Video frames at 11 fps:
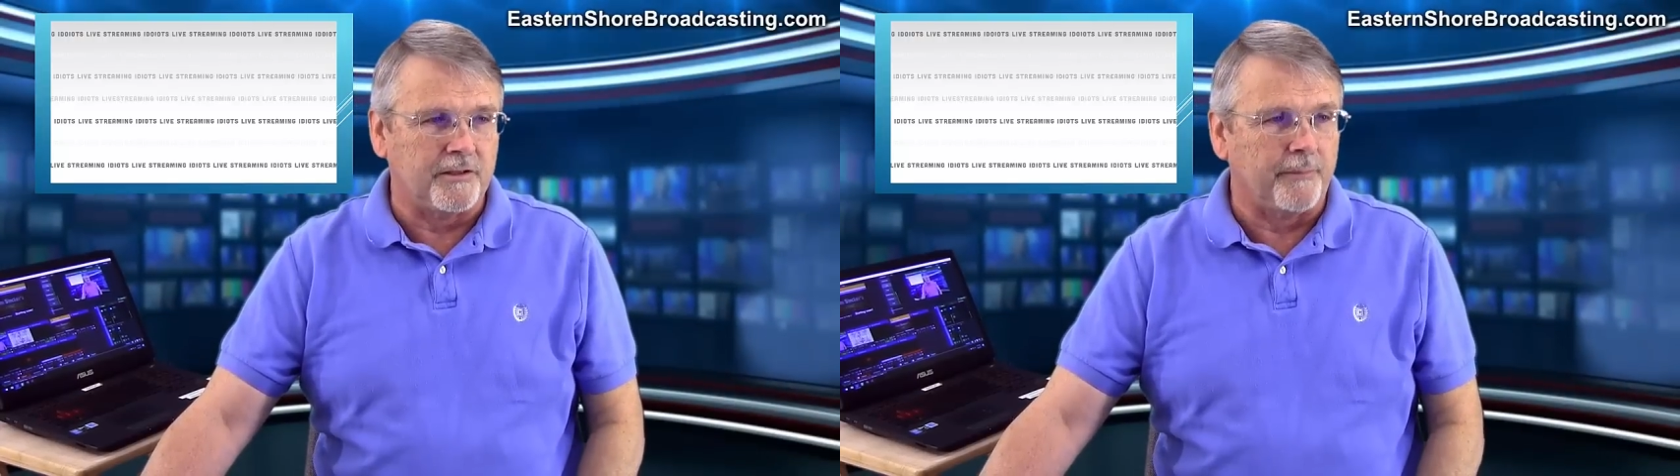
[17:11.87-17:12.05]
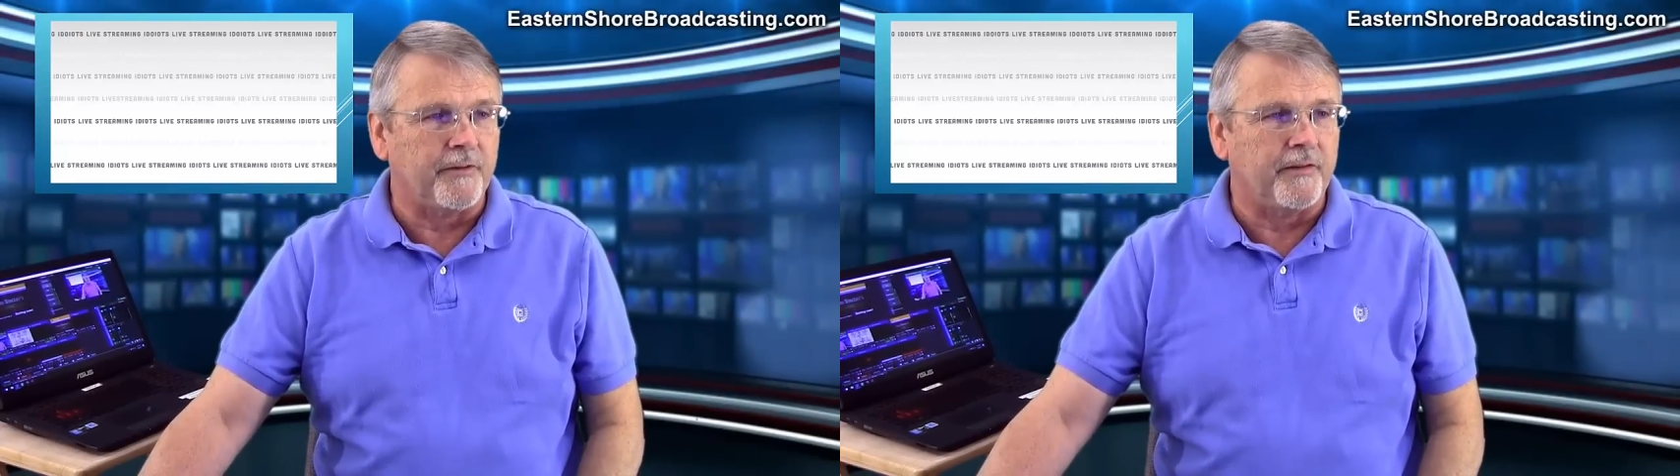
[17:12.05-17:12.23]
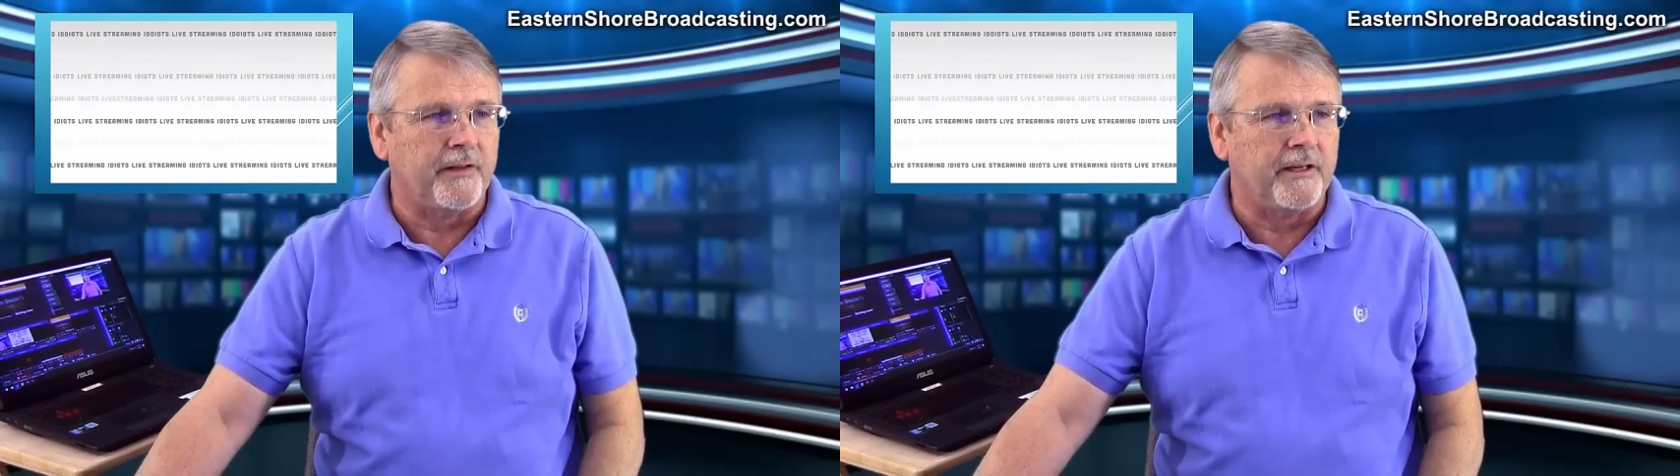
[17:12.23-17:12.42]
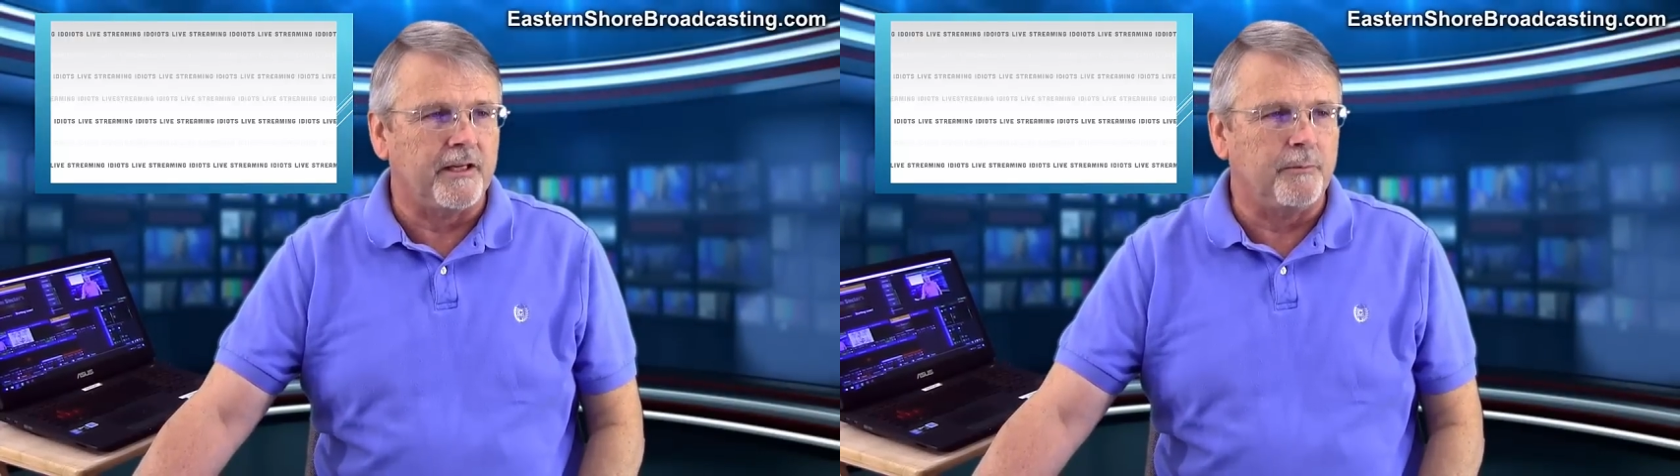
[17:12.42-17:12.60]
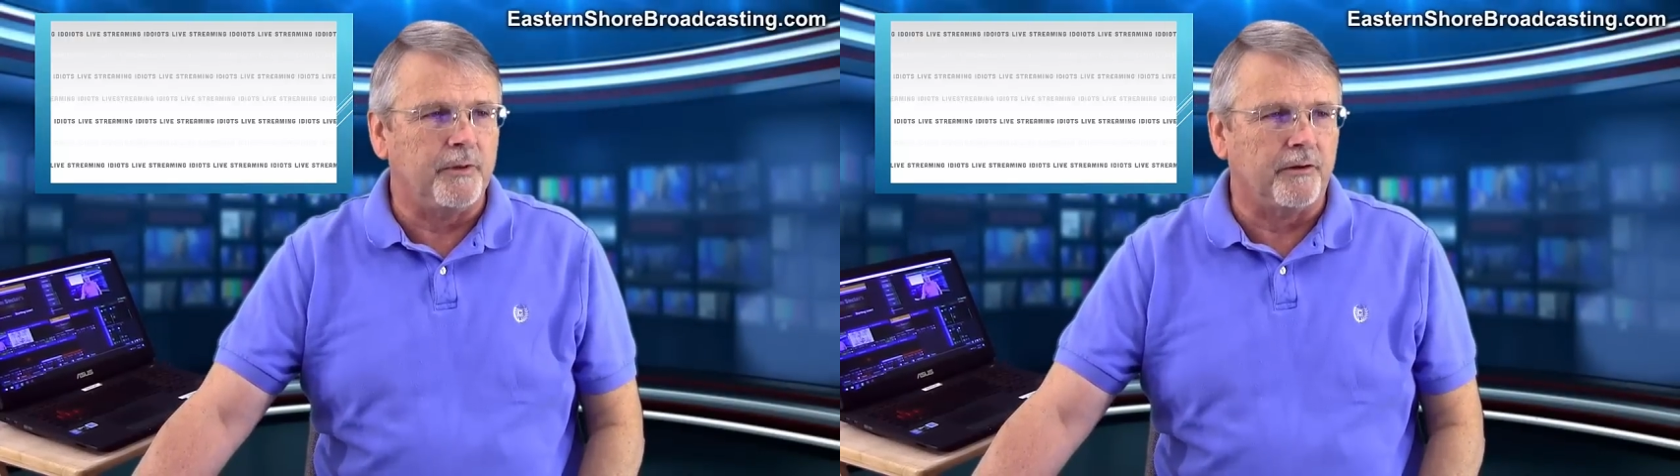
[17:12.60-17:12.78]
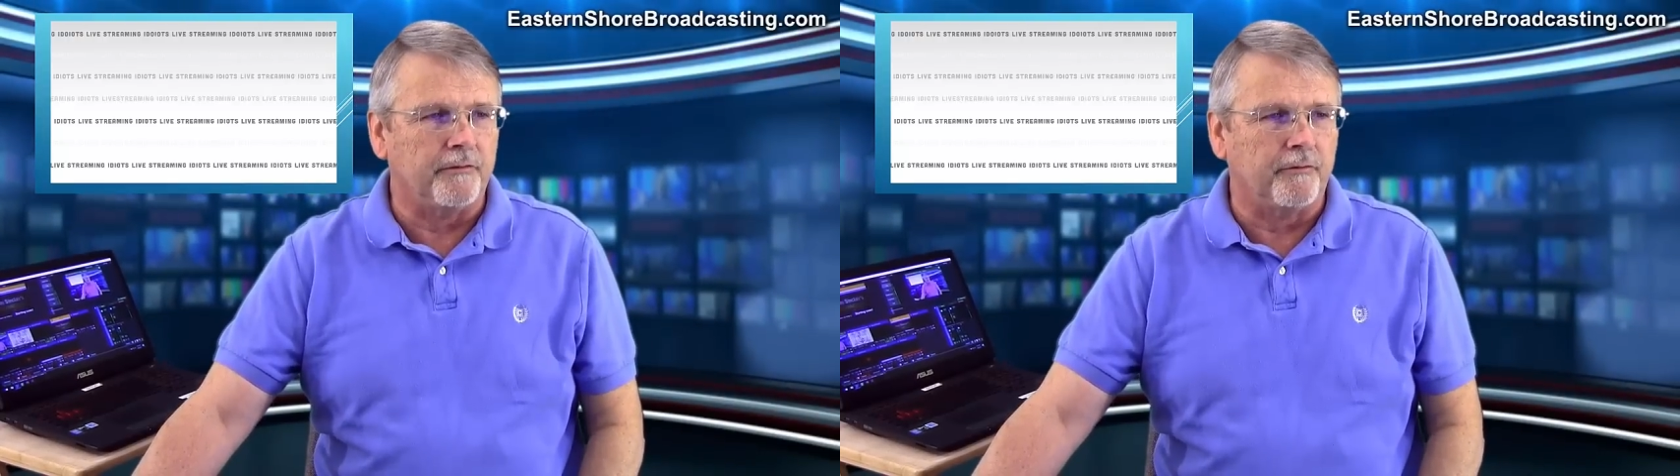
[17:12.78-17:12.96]
something that he
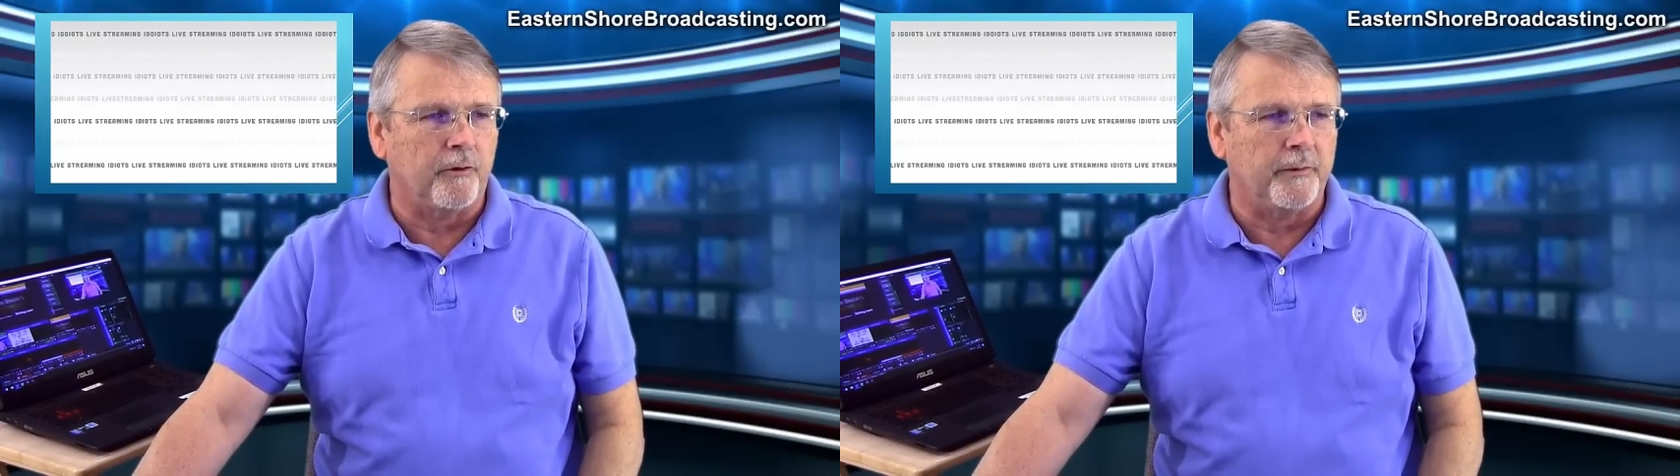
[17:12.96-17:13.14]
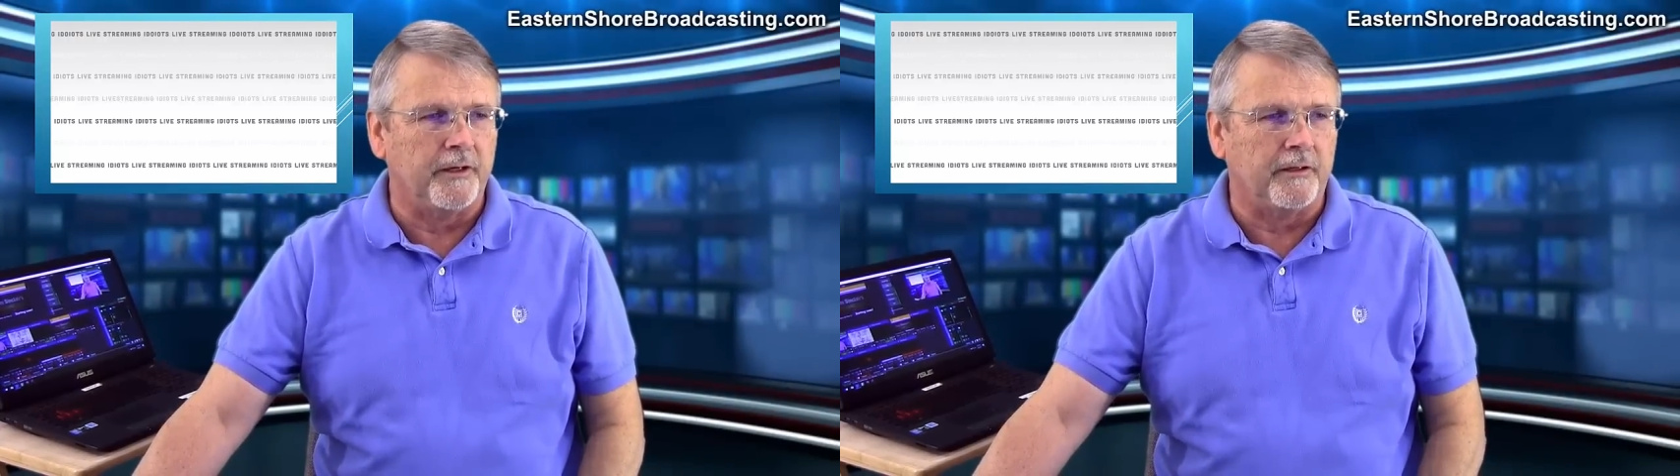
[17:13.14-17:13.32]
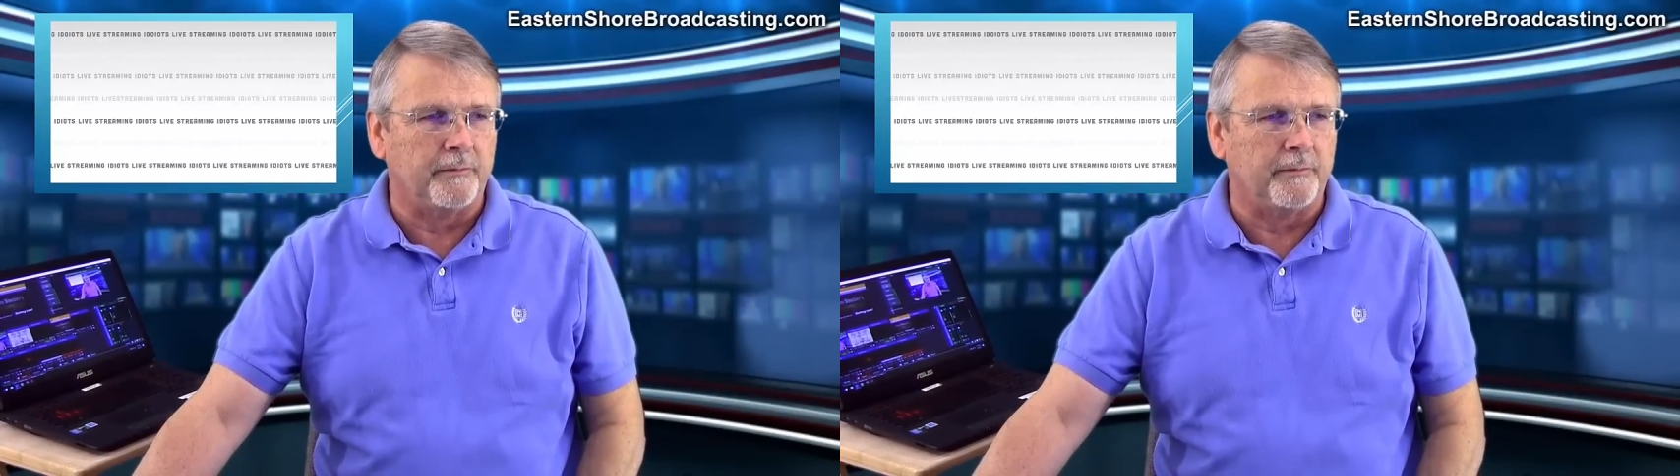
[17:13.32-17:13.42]
built for me.